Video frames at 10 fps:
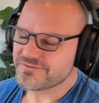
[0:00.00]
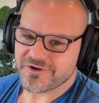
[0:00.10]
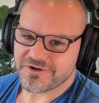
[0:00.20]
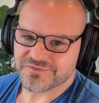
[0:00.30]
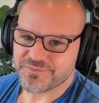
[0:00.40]

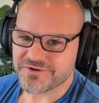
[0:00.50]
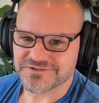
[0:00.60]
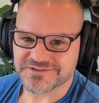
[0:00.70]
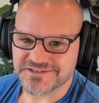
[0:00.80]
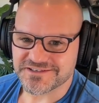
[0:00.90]
all,
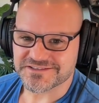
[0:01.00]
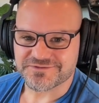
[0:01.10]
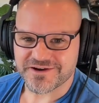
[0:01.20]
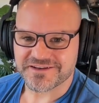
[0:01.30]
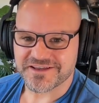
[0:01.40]
spiritual teachings
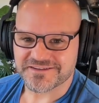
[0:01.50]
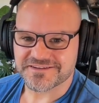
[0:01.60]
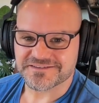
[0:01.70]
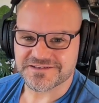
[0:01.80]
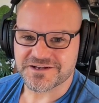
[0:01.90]
right they
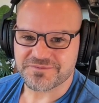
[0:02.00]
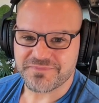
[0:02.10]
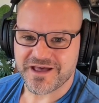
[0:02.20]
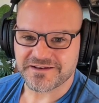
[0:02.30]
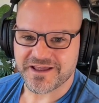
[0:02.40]
essentially come
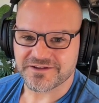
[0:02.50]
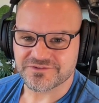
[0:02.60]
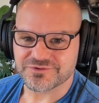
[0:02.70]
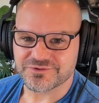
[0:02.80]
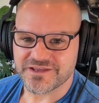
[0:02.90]
back down
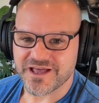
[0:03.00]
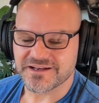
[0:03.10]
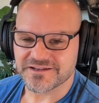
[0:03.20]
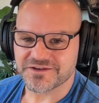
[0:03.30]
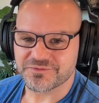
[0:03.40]
to the
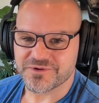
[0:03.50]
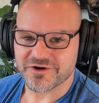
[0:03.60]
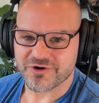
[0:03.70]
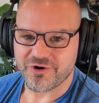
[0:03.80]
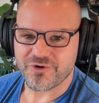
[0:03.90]
idea that we
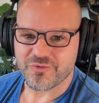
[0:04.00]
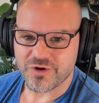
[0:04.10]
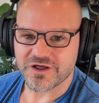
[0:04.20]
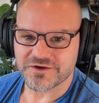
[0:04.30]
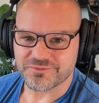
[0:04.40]
are all
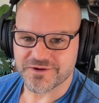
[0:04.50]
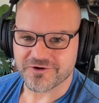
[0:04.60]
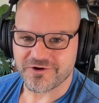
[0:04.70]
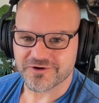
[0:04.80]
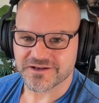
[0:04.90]
one we are
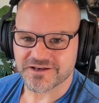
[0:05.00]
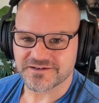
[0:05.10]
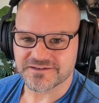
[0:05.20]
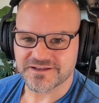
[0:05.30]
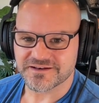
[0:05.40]
all
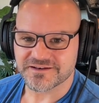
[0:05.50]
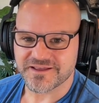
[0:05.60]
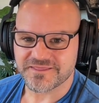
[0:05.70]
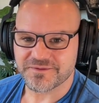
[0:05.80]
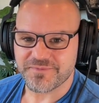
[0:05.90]
connected and
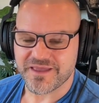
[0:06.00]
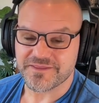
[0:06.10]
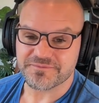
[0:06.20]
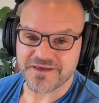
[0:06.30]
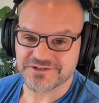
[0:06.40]
and the, maybe
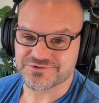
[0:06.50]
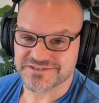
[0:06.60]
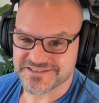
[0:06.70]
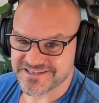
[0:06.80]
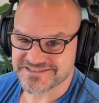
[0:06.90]
the
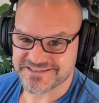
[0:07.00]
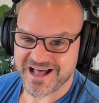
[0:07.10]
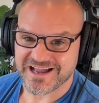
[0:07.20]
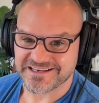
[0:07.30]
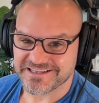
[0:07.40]
matrix is the
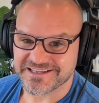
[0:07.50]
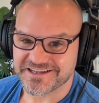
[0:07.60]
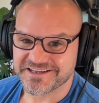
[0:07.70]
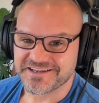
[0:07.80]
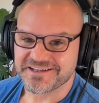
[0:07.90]
idea
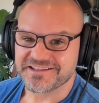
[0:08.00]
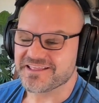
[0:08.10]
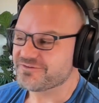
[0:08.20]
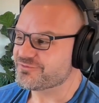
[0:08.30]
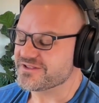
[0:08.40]

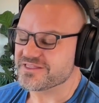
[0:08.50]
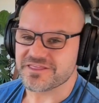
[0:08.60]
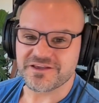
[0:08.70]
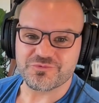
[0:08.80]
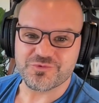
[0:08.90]
that we
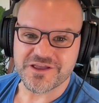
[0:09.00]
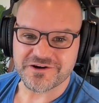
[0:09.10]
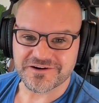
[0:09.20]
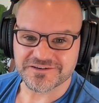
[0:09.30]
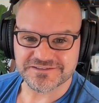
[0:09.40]
think we
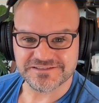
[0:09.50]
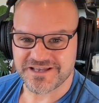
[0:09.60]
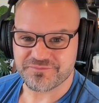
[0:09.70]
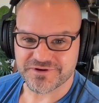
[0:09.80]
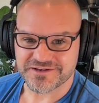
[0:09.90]
are
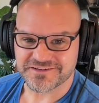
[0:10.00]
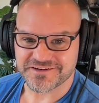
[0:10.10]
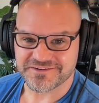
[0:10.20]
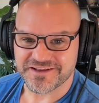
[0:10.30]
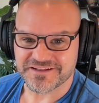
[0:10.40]
separate you
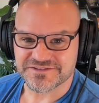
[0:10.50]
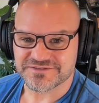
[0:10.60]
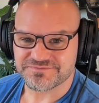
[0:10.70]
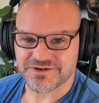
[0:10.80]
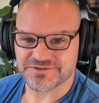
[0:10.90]
know and, and
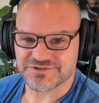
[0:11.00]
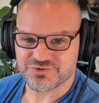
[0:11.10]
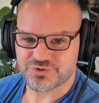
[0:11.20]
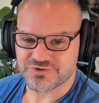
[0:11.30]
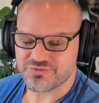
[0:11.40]
you know mm-hmm.
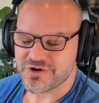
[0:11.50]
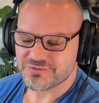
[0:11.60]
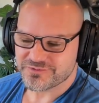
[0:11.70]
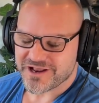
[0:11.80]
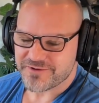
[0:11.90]
sort
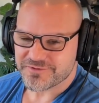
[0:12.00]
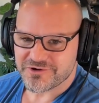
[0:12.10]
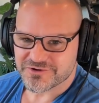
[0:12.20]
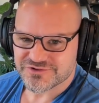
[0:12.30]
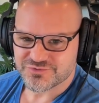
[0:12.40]
quote what i would
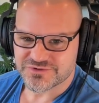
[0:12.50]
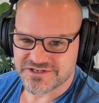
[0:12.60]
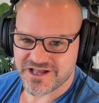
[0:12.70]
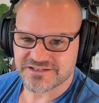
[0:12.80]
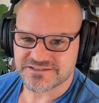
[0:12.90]
call source
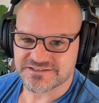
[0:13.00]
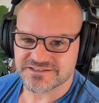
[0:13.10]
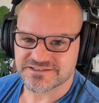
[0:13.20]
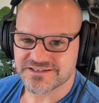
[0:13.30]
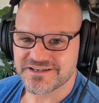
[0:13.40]

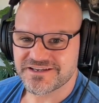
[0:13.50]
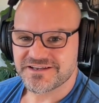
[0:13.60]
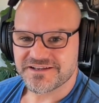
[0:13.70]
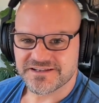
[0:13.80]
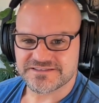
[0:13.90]
consciousness
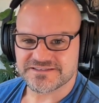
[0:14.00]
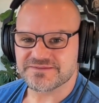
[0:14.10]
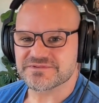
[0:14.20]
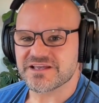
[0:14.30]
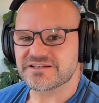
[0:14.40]
it
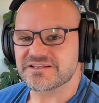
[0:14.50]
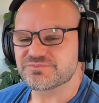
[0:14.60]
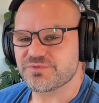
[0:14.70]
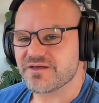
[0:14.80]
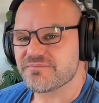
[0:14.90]
seems like these
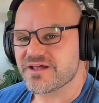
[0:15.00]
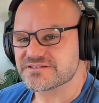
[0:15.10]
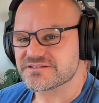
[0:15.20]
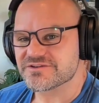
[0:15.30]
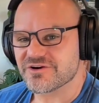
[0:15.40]
plant
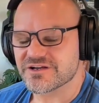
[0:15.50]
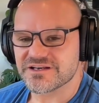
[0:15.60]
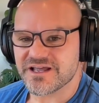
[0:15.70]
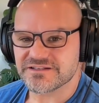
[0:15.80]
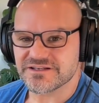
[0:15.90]
medicines are
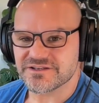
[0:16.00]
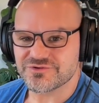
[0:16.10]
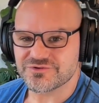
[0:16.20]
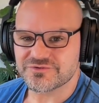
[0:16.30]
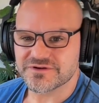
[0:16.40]
connecting
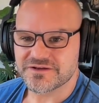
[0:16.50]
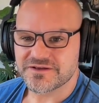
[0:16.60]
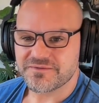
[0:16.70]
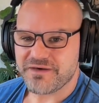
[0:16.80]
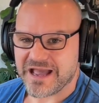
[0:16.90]
you
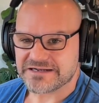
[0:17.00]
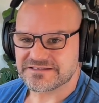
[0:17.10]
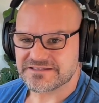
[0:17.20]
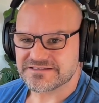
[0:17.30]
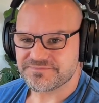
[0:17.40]
back to
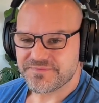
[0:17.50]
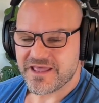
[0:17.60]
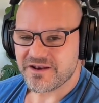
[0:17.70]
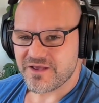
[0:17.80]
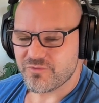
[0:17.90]
this.
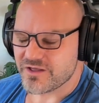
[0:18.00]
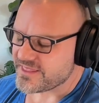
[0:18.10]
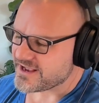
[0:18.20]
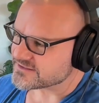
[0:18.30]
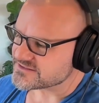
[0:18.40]
And and one
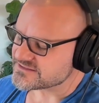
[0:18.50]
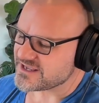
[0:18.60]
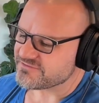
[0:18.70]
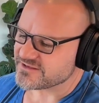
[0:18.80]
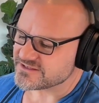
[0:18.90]
thing I'll just
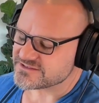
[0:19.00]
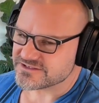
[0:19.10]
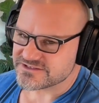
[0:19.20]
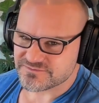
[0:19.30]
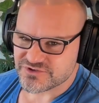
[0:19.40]
say for the listener,
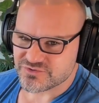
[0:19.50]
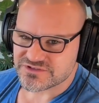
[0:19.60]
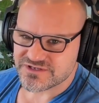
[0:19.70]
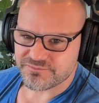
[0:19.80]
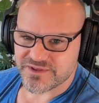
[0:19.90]
because I'm sure
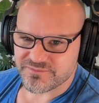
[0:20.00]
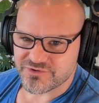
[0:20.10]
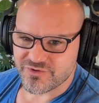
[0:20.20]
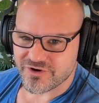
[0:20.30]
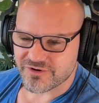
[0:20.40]
some people
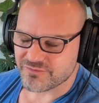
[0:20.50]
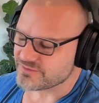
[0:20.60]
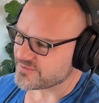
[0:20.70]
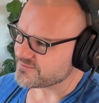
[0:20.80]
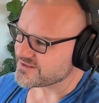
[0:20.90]
who are
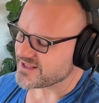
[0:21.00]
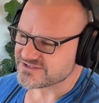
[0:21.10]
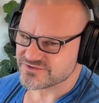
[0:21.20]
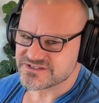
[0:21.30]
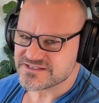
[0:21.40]
would might be like,
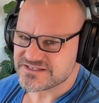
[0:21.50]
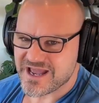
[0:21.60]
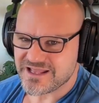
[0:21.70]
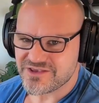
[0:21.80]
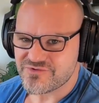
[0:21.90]
so is this
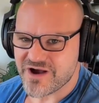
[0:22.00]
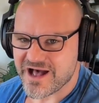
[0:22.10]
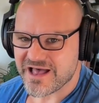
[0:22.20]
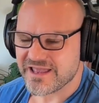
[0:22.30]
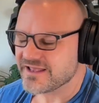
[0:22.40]
getting you
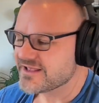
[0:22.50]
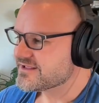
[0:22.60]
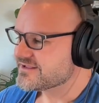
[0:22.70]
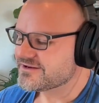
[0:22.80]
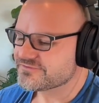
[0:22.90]
high?
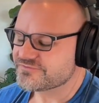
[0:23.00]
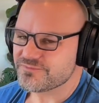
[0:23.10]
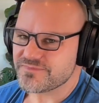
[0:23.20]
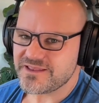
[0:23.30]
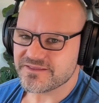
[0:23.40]
You know, for
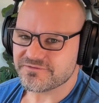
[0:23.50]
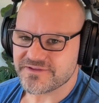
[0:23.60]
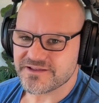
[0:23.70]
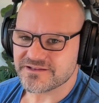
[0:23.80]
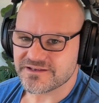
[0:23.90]
me, the
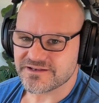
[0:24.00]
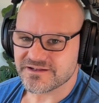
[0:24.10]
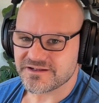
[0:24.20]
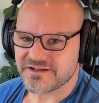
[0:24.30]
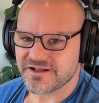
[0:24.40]
feeling
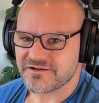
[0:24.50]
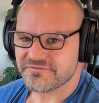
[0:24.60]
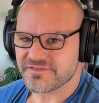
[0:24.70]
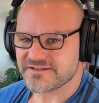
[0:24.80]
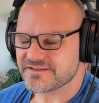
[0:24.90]
uh,
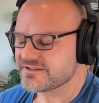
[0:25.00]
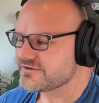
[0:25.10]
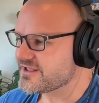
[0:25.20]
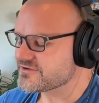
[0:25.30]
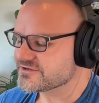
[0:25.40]
of like the little
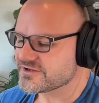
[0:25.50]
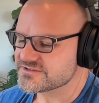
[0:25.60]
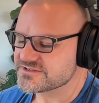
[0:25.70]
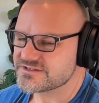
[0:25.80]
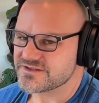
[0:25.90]
heavier
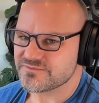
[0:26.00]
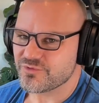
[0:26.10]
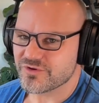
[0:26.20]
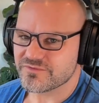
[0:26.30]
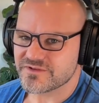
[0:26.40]
doses, it
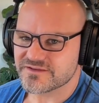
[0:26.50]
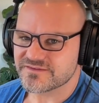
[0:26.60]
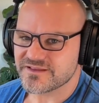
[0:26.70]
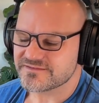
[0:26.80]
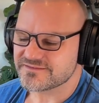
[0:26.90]
more is,
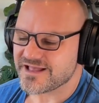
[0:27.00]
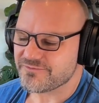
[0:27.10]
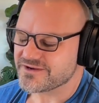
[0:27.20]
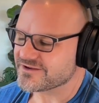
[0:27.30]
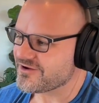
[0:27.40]
is I
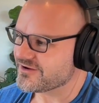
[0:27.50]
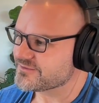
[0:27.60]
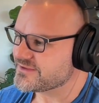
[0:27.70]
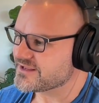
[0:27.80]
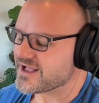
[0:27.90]
wouldn't call
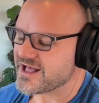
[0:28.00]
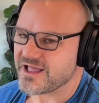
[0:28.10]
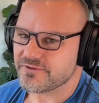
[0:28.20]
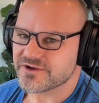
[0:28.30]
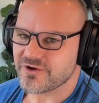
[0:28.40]
it being high.
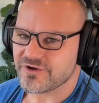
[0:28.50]
I would call it